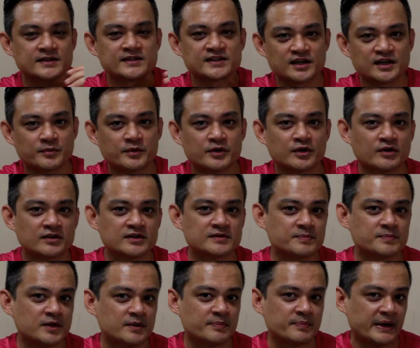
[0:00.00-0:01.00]
Singapore dollars
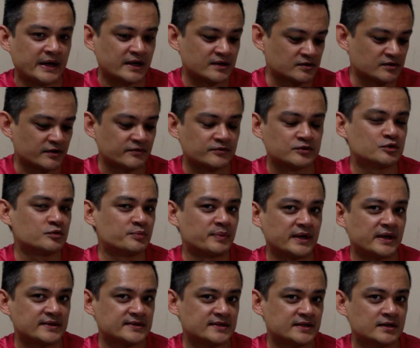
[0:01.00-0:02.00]
per pair, so I have 2
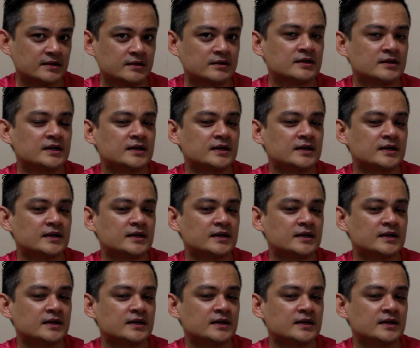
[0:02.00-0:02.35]
pairs here.